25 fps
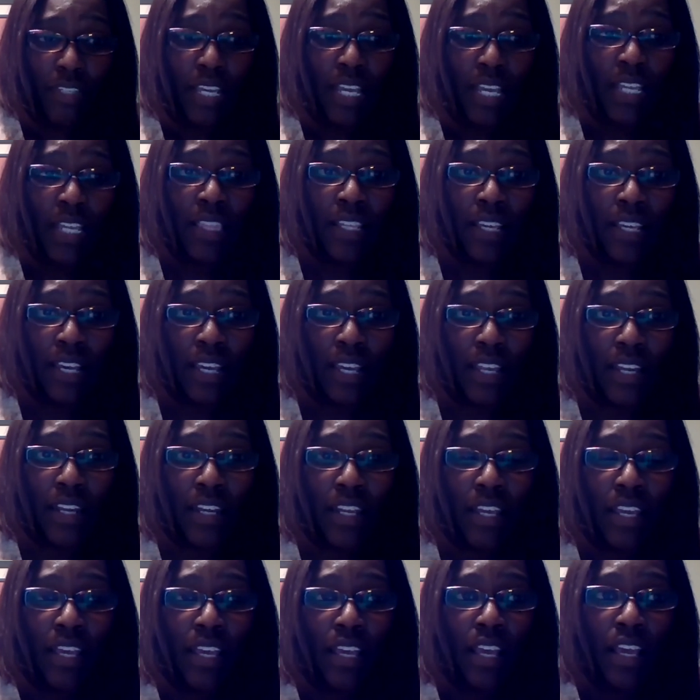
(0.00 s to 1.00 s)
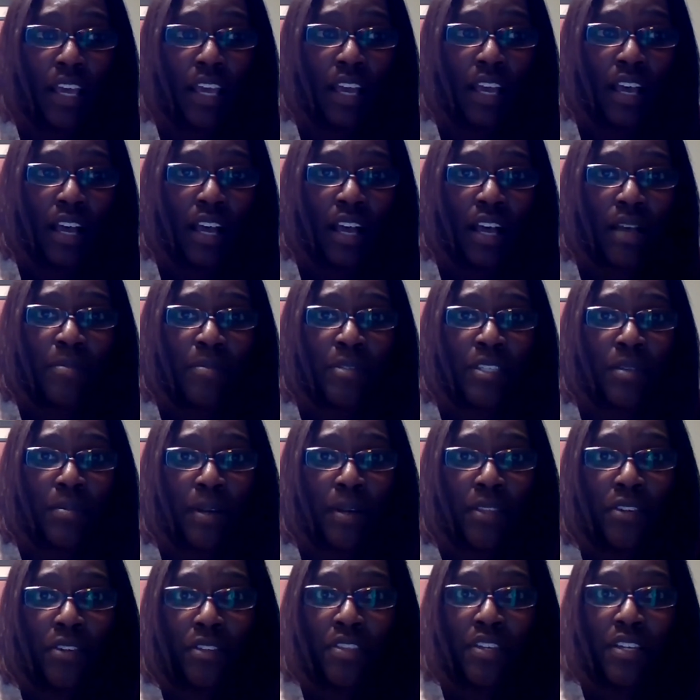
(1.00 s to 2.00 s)
And then
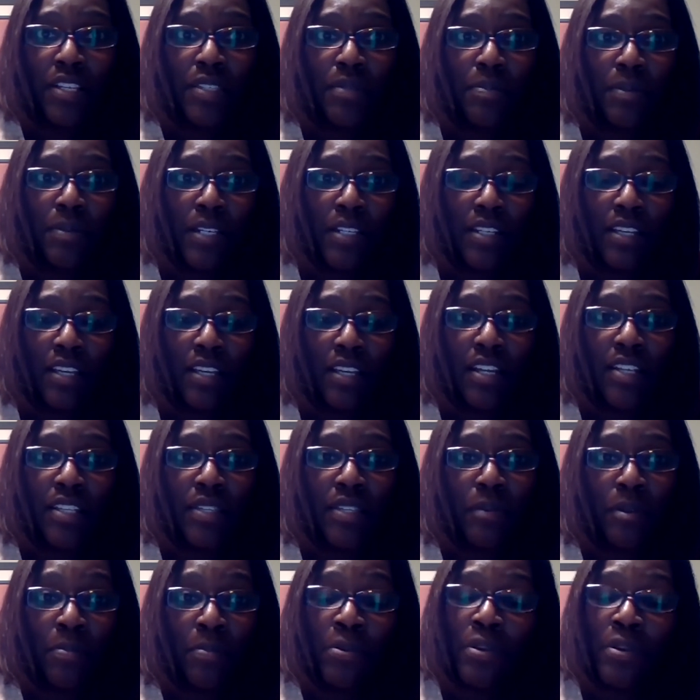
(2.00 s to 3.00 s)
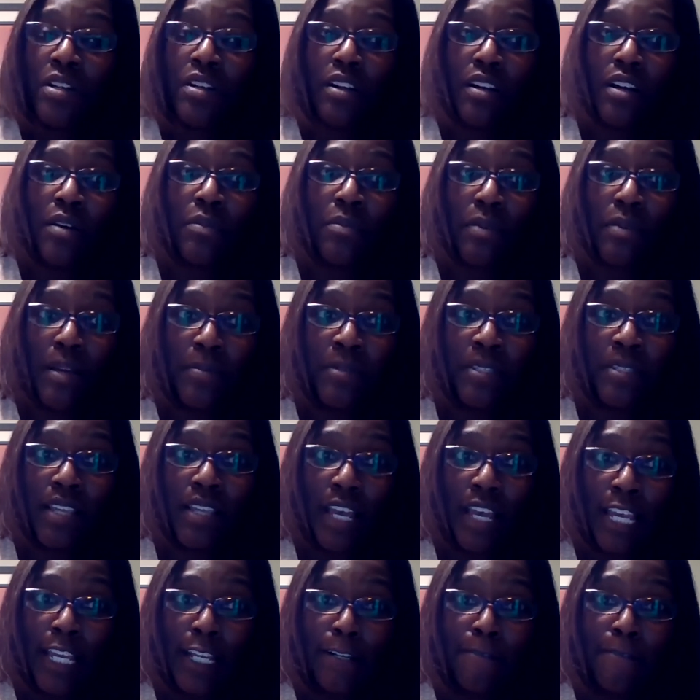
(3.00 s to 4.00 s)
some other things we did is we put on our
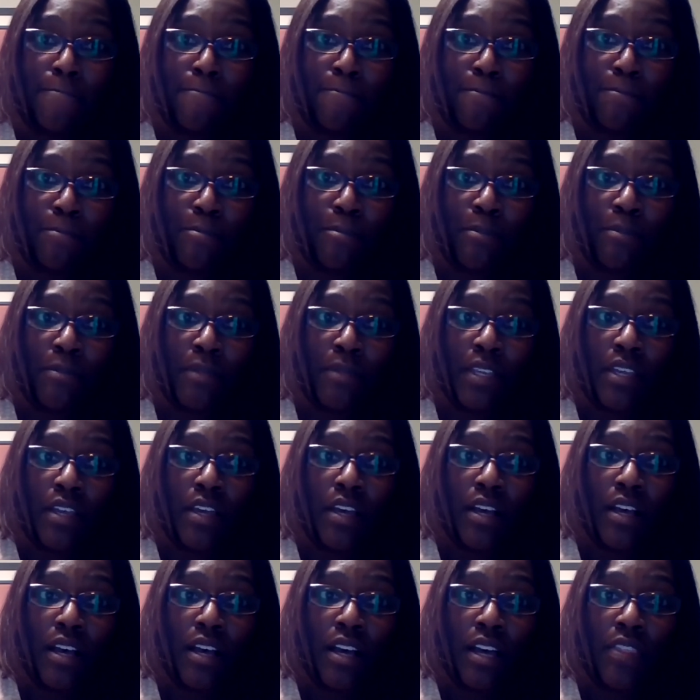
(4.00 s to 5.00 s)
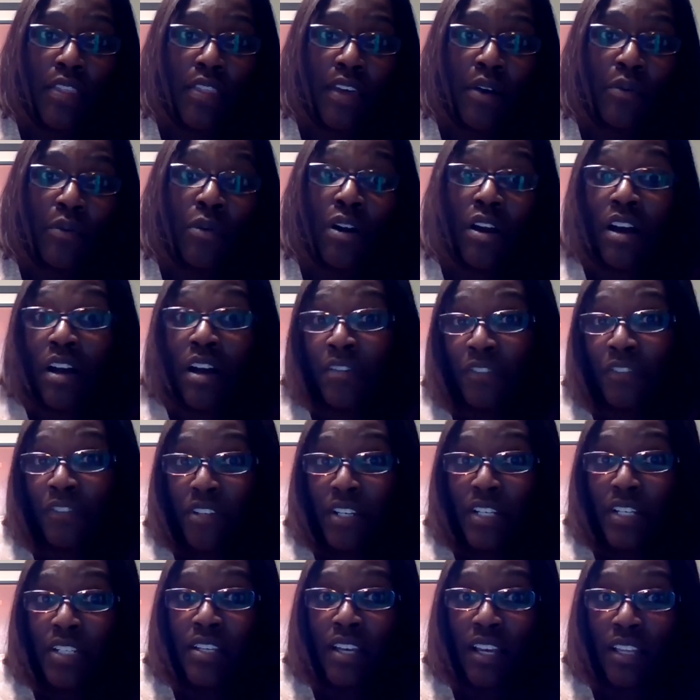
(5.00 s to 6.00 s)
website that we're
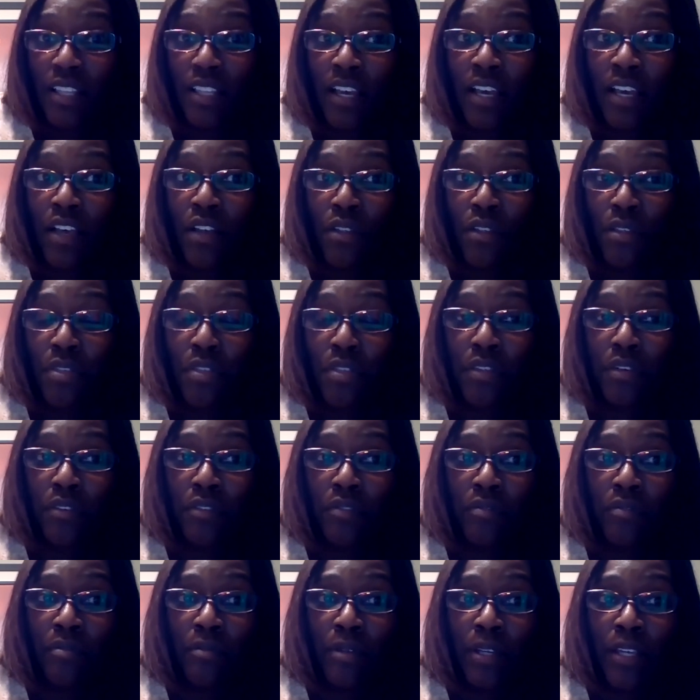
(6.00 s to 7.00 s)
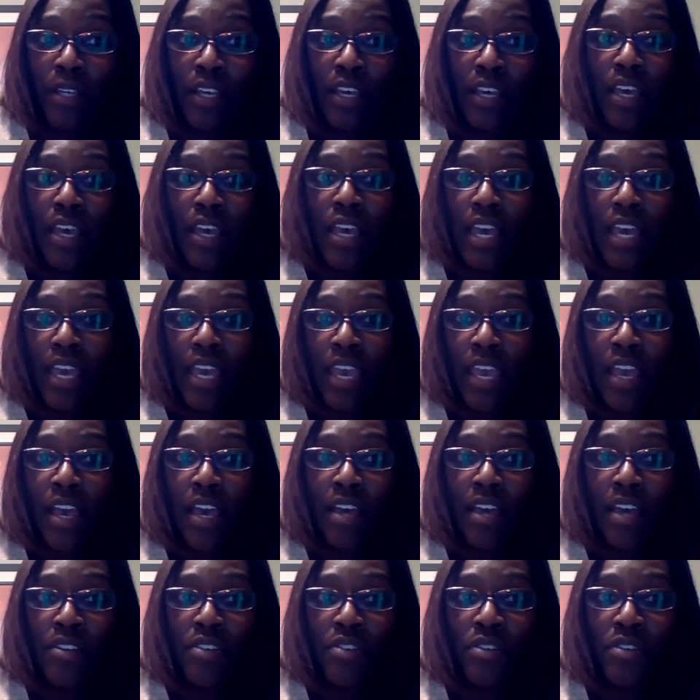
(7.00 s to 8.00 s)
offering telehealth.
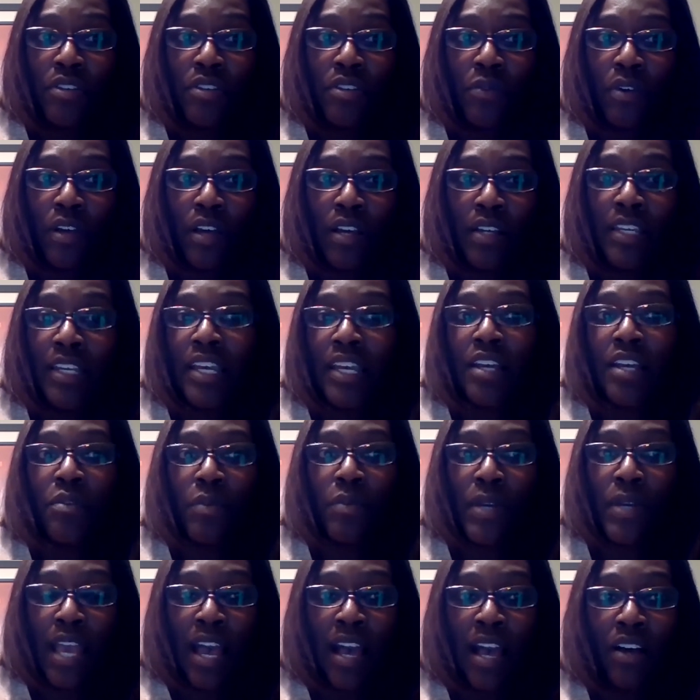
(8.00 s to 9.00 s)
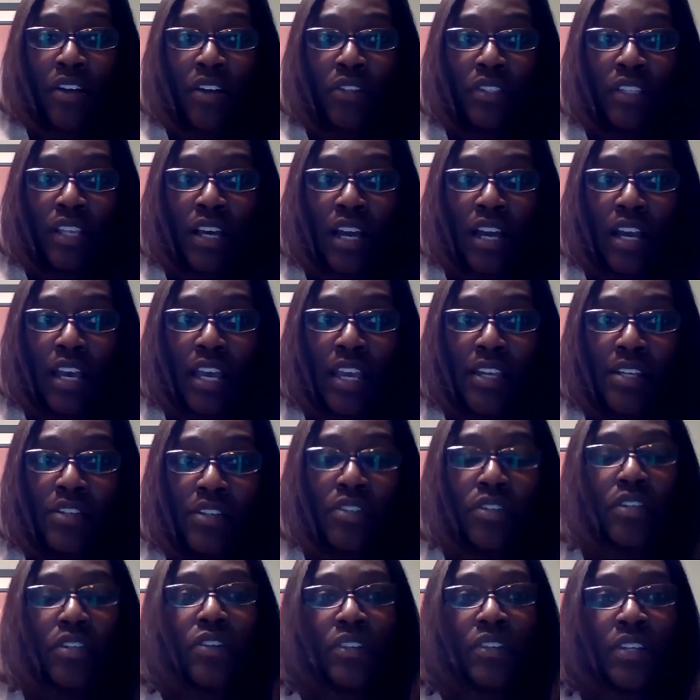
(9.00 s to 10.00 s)
And again, we
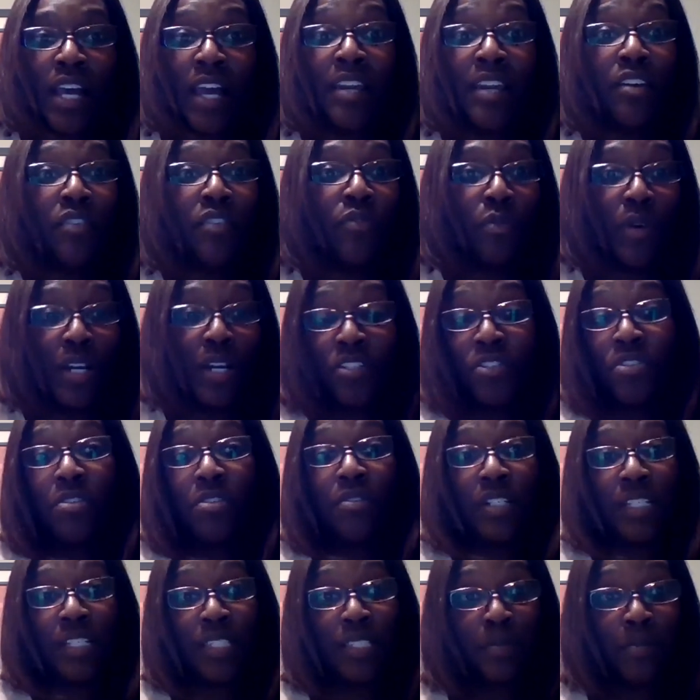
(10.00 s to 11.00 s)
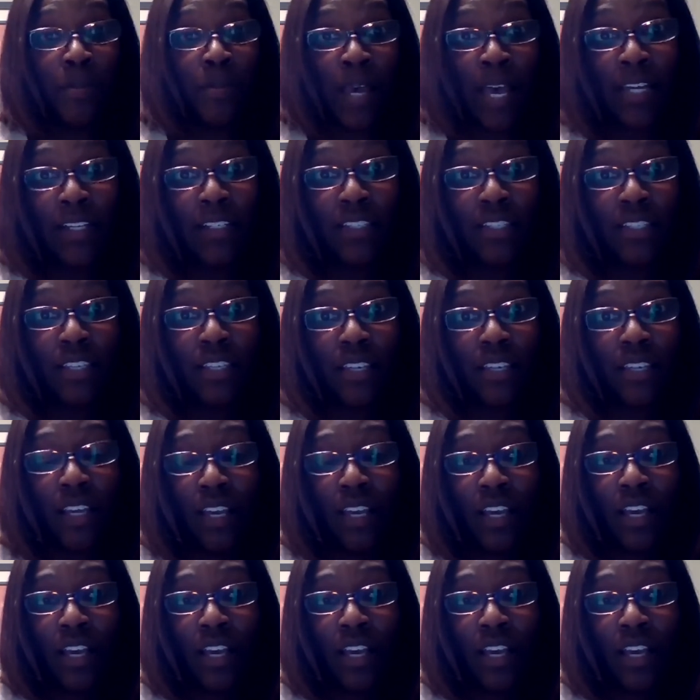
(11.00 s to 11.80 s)
outlined kind of what to expect.